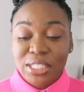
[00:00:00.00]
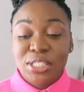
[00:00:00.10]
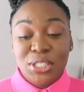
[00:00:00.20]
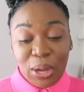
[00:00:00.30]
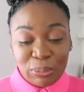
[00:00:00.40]

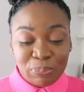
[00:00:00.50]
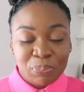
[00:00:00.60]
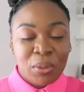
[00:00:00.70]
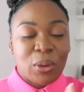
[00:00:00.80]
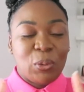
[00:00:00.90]
So
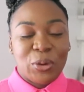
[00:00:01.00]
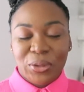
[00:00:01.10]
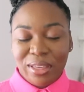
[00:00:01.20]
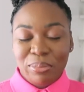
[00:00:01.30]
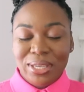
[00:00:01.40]
with
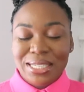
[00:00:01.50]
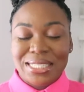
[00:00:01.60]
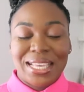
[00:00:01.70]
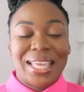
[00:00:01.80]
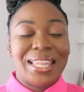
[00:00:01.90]
all that being
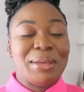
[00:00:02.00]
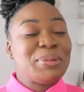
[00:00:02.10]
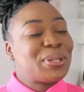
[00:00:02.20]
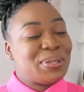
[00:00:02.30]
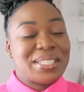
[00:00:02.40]
said, let
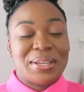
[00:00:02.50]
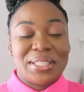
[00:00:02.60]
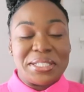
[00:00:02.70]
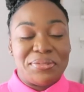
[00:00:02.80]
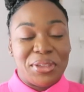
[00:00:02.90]
me close out
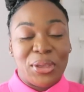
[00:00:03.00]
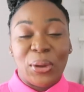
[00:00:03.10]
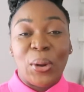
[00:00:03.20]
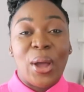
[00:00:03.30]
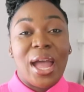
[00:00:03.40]
this
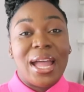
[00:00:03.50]
video.